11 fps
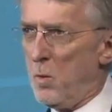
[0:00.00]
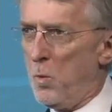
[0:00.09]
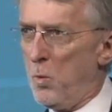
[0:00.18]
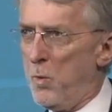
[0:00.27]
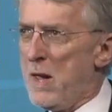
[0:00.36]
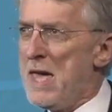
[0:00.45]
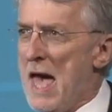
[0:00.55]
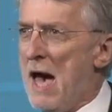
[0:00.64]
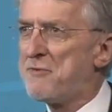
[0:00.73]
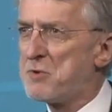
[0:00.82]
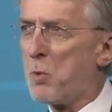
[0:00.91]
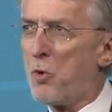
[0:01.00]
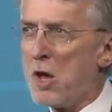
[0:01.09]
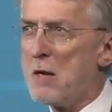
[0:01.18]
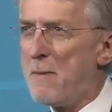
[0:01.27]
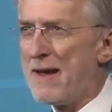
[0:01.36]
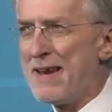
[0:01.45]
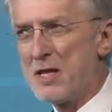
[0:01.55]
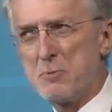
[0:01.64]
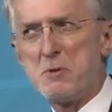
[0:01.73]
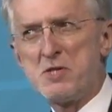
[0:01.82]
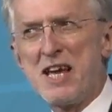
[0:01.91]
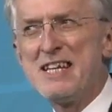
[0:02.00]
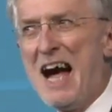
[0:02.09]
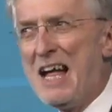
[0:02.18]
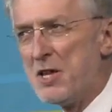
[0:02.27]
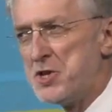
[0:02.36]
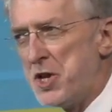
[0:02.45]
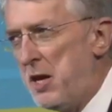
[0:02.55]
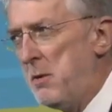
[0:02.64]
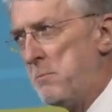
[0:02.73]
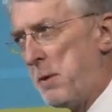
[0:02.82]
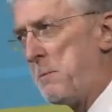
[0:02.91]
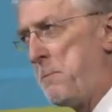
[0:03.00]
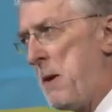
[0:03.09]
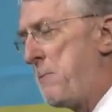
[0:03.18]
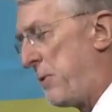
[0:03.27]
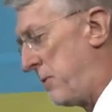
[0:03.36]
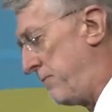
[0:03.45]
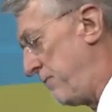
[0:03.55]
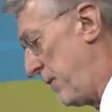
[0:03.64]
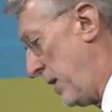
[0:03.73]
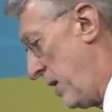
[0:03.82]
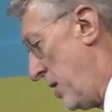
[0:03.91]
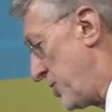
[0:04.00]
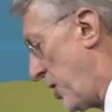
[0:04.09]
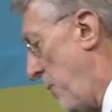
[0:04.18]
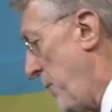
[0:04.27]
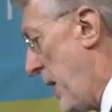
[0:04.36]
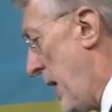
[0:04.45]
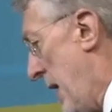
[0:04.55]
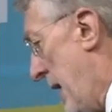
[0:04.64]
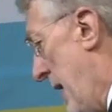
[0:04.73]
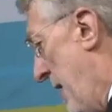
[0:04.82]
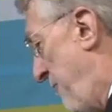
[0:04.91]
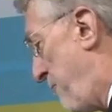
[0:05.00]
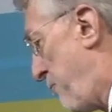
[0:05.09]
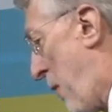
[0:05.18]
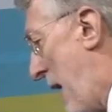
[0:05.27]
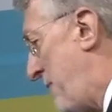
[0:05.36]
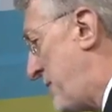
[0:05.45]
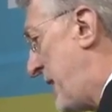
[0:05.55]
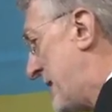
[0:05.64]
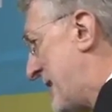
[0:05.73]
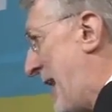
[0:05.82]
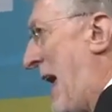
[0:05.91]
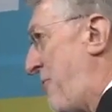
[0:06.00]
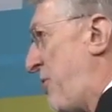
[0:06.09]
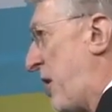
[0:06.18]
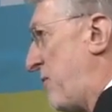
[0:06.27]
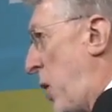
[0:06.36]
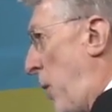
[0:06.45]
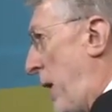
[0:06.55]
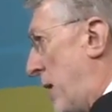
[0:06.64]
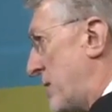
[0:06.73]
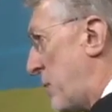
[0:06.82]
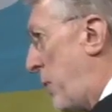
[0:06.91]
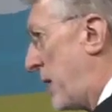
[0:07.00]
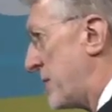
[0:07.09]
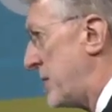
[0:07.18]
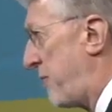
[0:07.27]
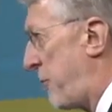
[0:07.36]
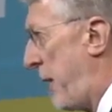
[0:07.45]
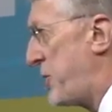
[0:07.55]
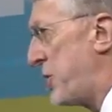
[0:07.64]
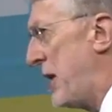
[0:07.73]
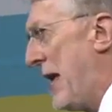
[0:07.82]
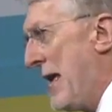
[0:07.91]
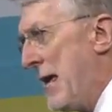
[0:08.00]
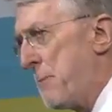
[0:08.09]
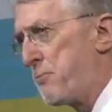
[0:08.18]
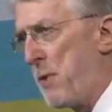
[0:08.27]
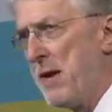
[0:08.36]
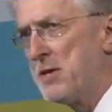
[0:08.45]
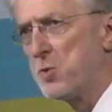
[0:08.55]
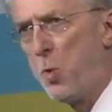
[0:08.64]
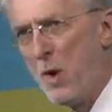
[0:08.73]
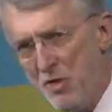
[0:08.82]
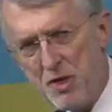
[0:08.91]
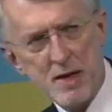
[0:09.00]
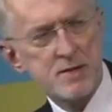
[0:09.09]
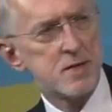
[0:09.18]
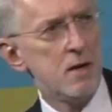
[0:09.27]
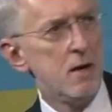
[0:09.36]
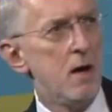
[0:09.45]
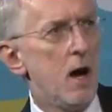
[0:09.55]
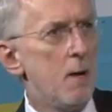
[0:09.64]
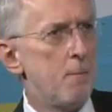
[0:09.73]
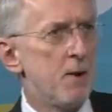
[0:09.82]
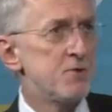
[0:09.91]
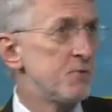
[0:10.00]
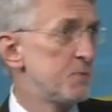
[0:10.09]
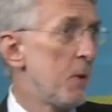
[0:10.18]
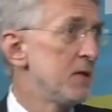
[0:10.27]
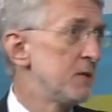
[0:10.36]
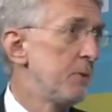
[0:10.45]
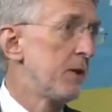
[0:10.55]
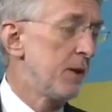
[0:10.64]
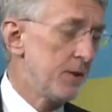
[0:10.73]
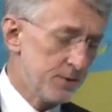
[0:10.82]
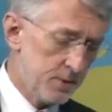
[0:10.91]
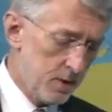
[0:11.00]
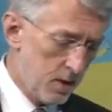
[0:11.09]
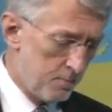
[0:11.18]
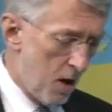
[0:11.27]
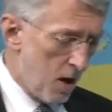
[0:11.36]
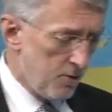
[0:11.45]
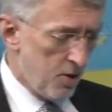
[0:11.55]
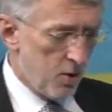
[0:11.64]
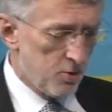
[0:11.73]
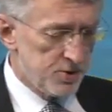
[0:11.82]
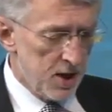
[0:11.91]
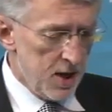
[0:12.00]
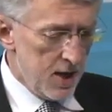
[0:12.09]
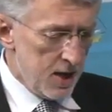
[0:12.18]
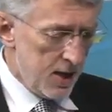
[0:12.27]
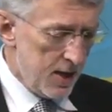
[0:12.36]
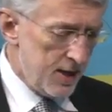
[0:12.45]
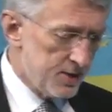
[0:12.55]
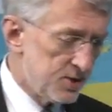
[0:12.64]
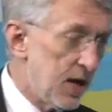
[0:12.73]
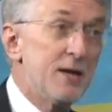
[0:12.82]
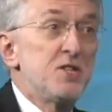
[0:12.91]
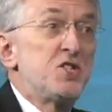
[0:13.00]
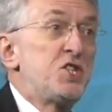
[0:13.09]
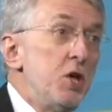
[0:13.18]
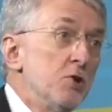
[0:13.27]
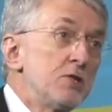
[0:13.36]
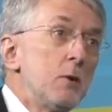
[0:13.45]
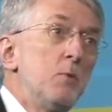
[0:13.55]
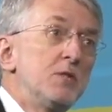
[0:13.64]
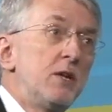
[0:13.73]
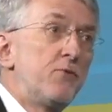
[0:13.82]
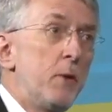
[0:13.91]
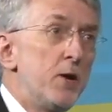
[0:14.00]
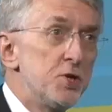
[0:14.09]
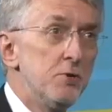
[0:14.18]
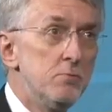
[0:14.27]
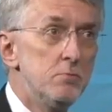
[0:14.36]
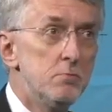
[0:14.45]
we have to worry about not so much technology, but people. So if privacy is an ethic of knowing someone else's information, it brings with it a bunch of responsibilities. Among those is not to steal someone's information,